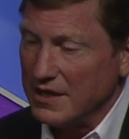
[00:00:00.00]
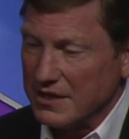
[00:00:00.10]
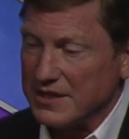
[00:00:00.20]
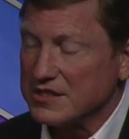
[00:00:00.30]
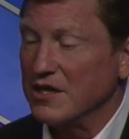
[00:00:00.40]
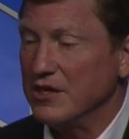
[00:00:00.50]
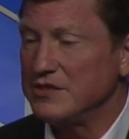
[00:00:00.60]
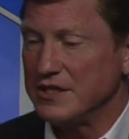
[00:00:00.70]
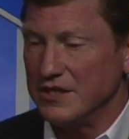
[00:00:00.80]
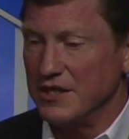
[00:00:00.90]
Let's go
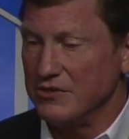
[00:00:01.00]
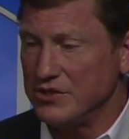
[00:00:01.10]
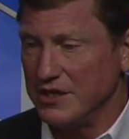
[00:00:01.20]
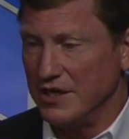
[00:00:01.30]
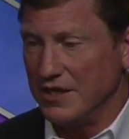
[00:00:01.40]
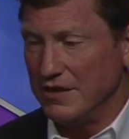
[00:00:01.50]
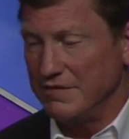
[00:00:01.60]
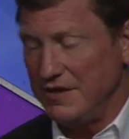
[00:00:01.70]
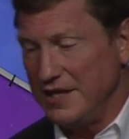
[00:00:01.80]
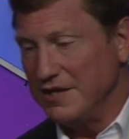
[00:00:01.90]
to the notion
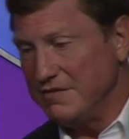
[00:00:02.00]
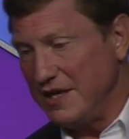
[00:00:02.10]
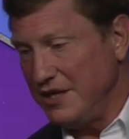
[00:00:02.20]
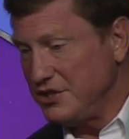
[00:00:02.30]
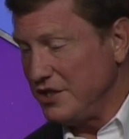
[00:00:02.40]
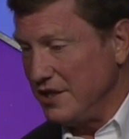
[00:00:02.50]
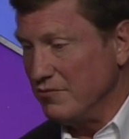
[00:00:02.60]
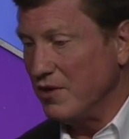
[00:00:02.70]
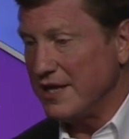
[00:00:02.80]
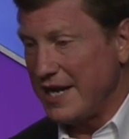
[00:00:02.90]
of innovation
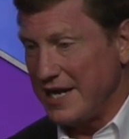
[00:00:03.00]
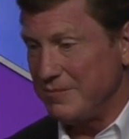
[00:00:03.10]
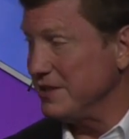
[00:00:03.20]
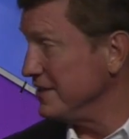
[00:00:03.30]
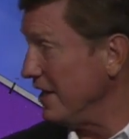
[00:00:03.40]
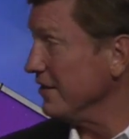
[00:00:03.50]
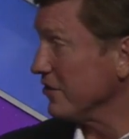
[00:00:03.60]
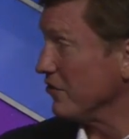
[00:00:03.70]
and what happens on the